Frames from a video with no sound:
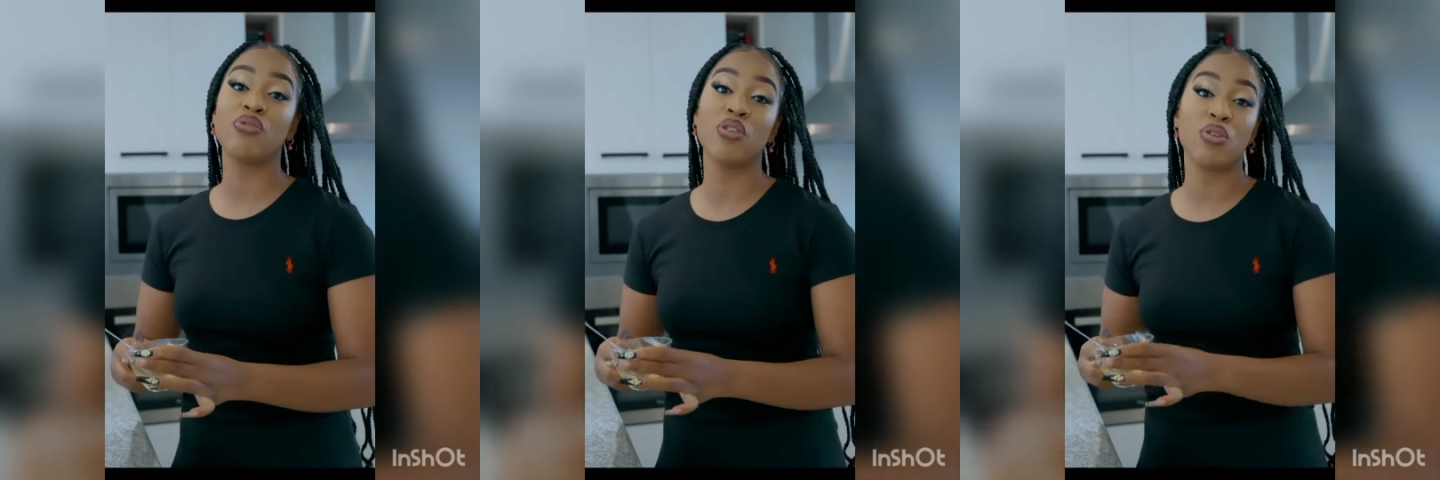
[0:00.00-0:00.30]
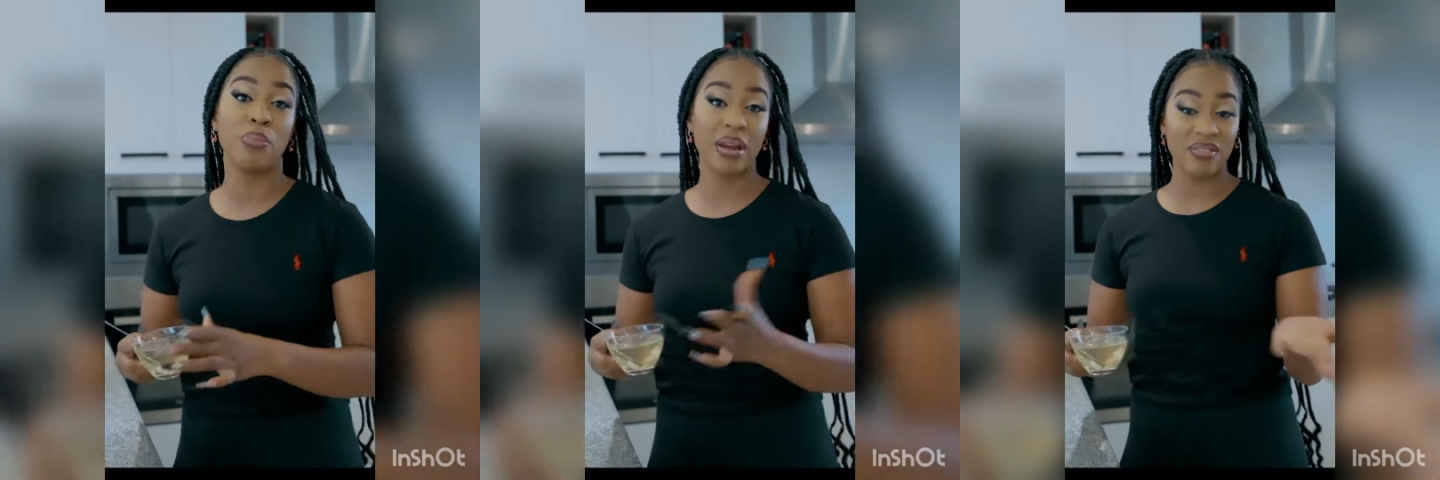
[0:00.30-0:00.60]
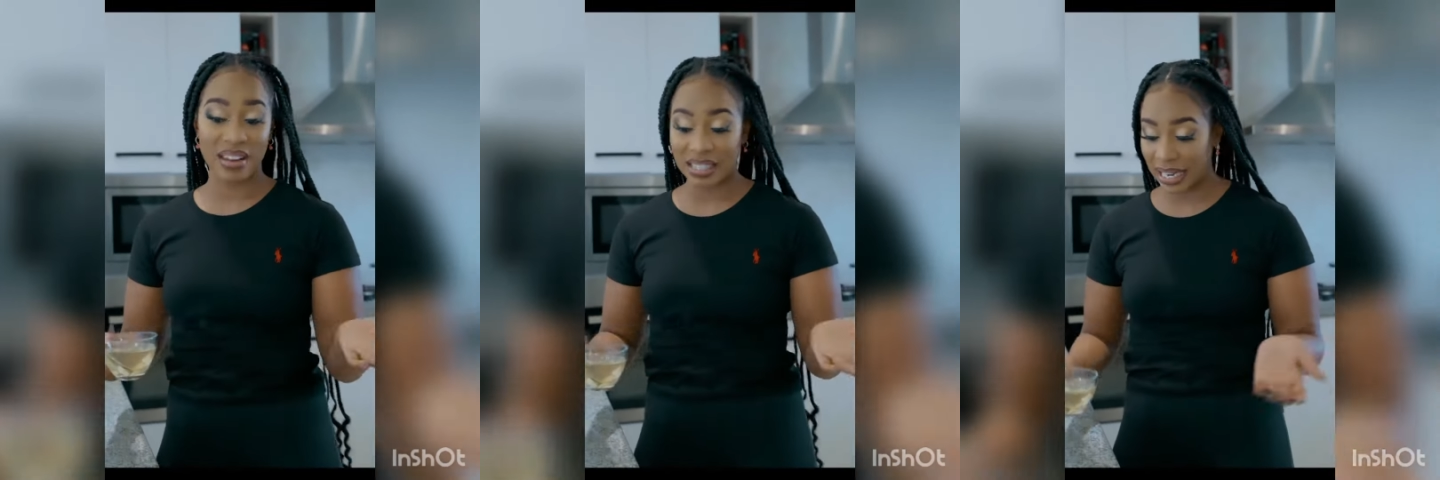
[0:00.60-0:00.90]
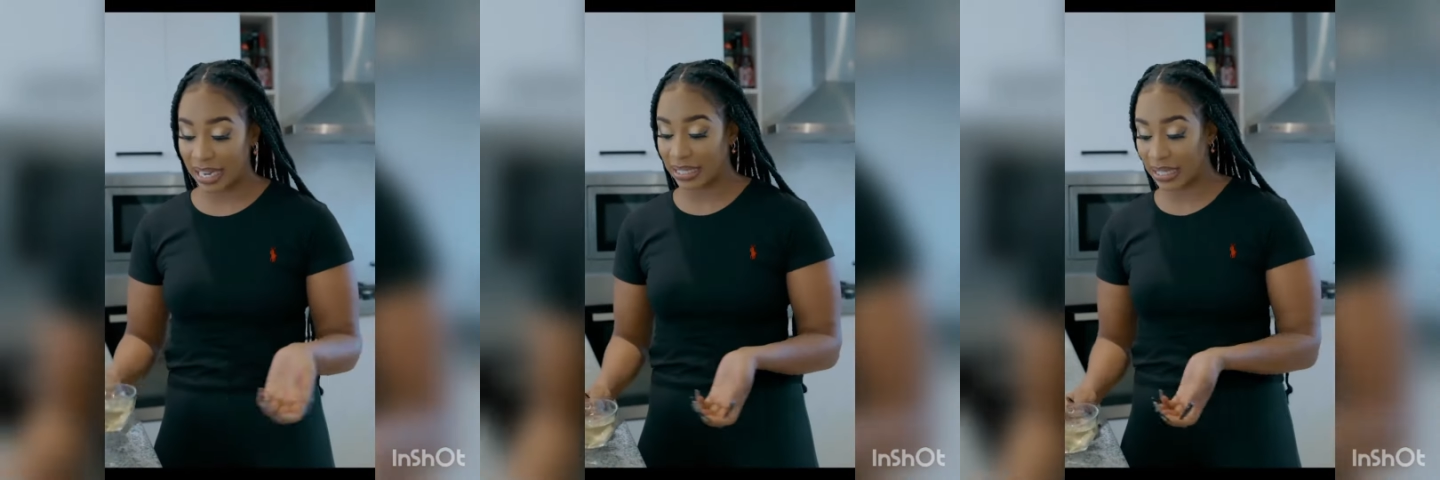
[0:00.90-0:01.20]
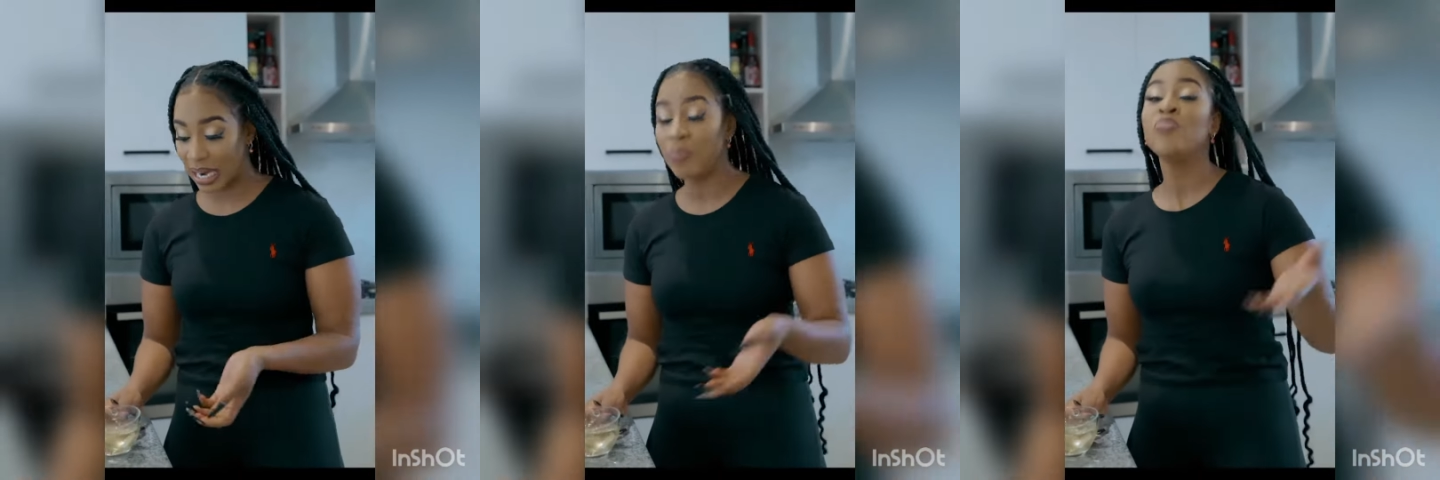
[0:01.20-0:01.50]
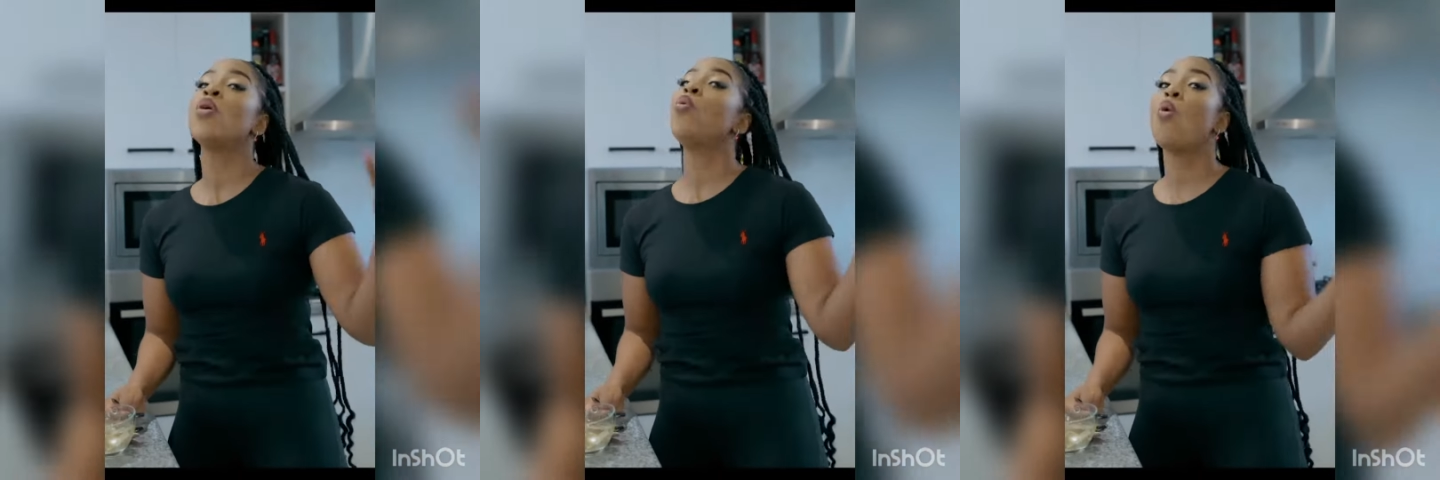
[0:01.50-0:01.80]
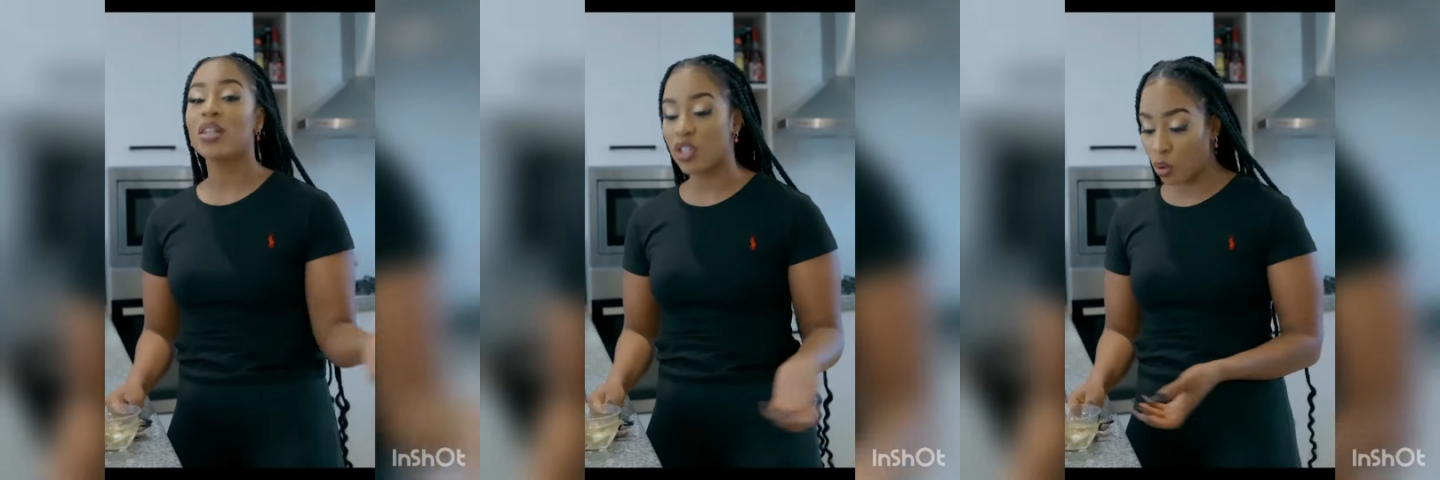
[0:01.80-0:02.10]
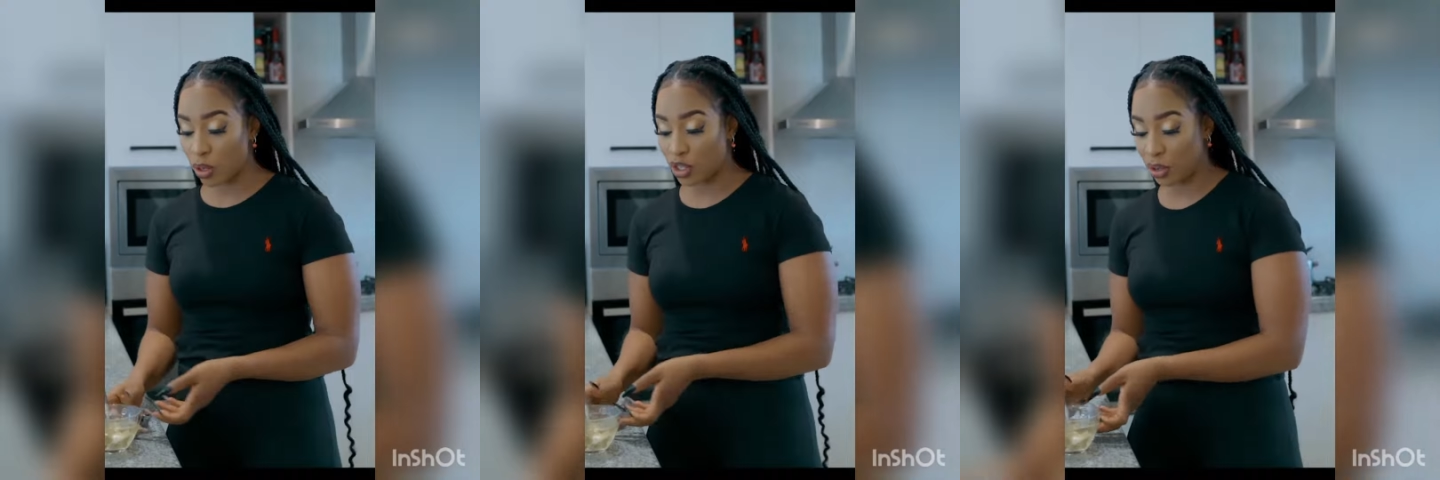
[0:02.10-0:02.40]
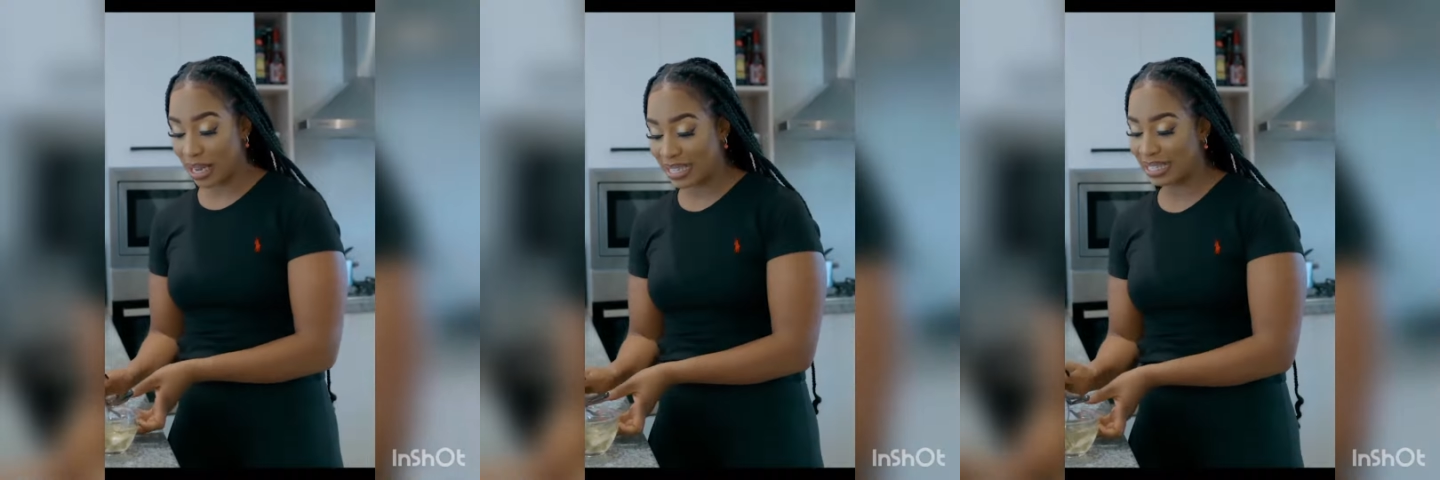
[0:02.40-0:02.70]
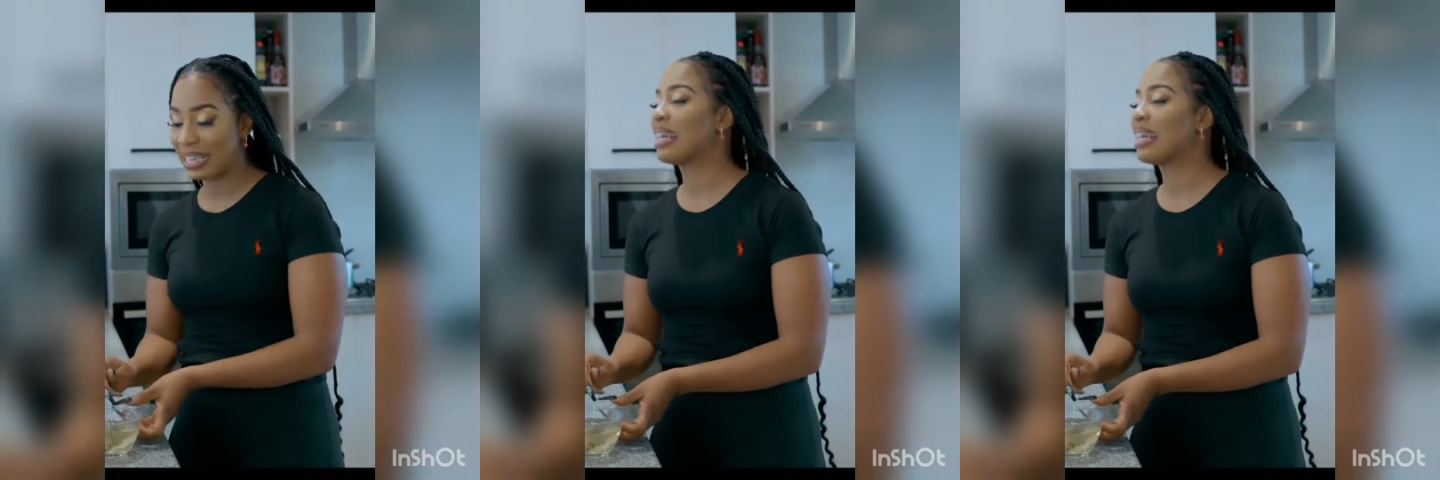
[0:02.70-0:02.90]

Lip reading: about the song that Diana Bahati had posted